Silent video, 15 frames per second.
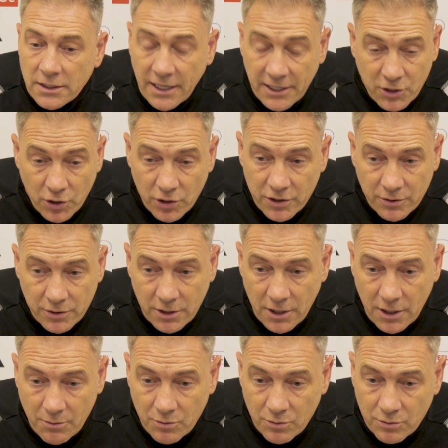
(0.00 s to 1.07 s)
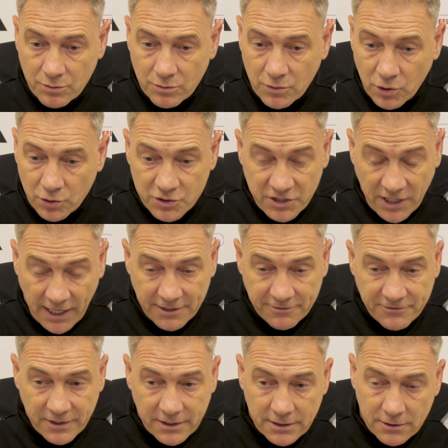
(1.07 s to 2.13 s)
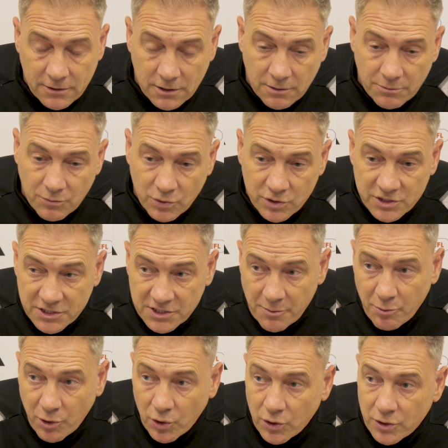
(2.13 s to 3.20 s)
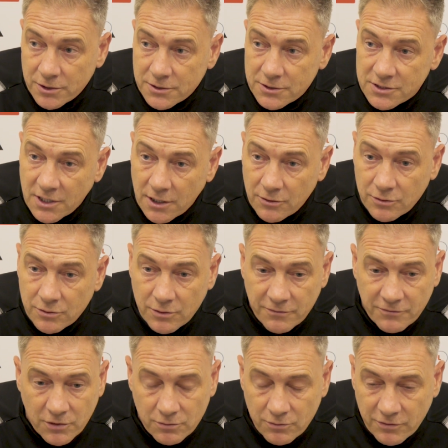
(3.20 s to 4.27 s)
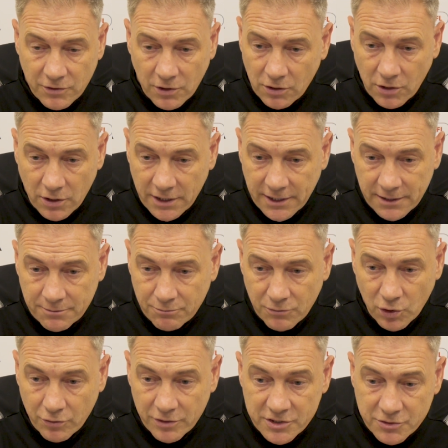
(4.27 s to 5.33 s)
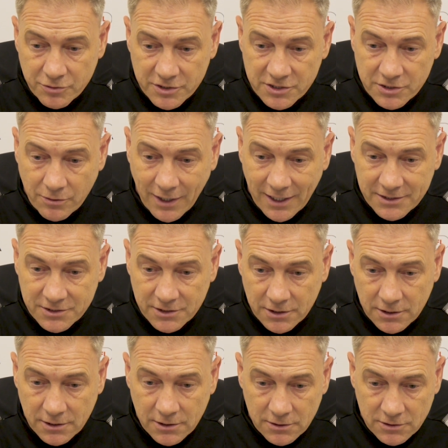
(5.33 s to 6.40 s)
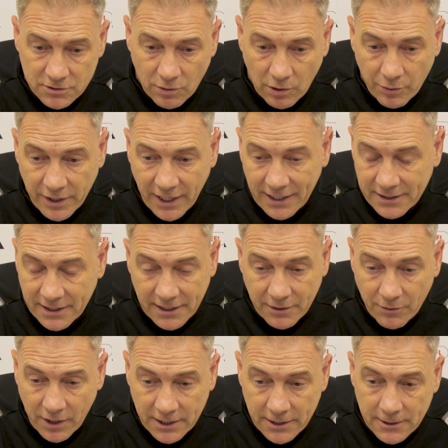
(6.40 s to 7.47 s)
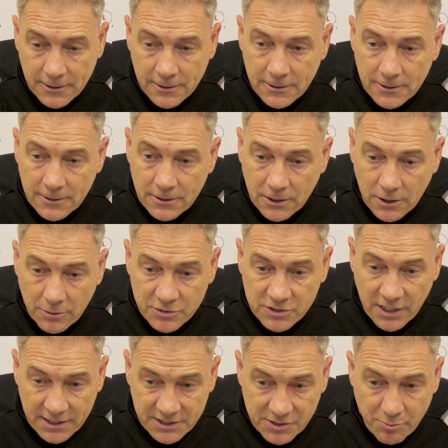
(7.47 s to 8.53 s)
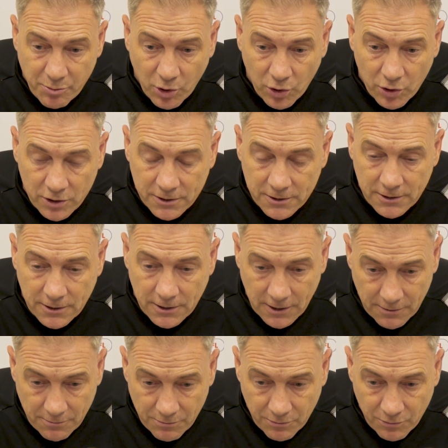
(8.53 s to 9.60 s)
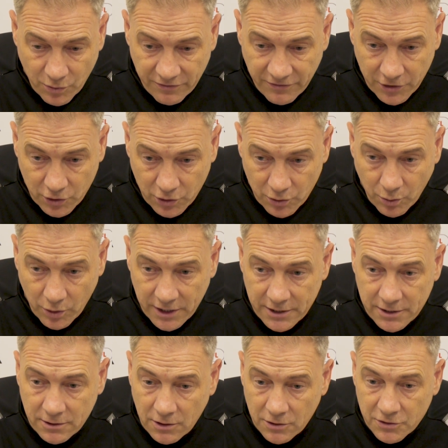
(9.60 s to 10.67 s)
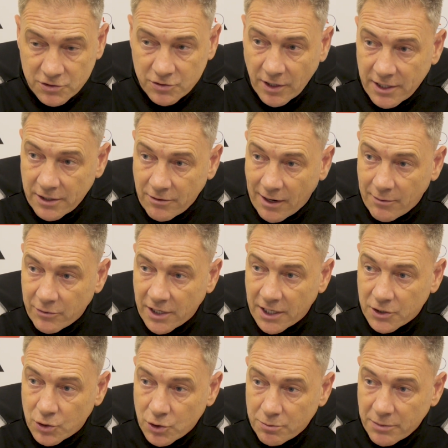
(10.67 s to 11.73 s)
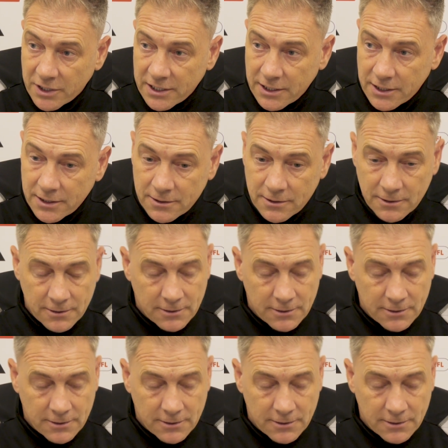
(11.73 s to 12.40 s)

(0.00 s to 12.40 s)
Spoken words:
Yeah, good. Unscathed, which is important. So we've not got any more injuries to add to what we had anyway. So that's important. We've had a good week on the training ground. We had a good meeting